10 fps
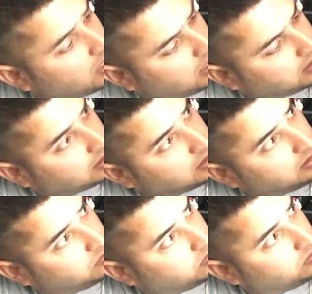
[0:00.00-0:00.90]
I'll
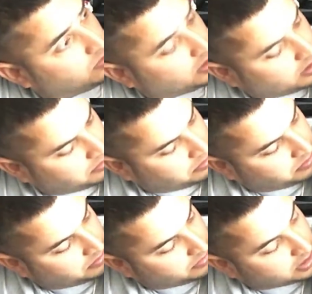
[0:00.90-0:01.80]
sleep when I'm
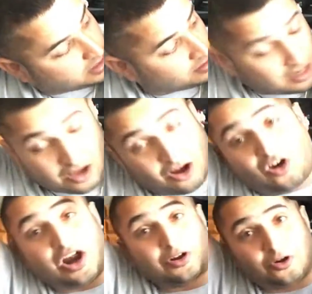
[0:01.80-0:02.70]
dead.
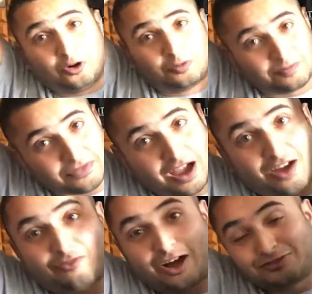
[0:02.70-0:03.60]
Alright, cool.
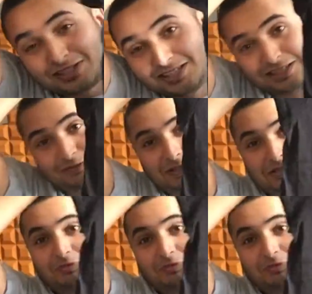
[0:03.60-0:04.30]
I've seen this picture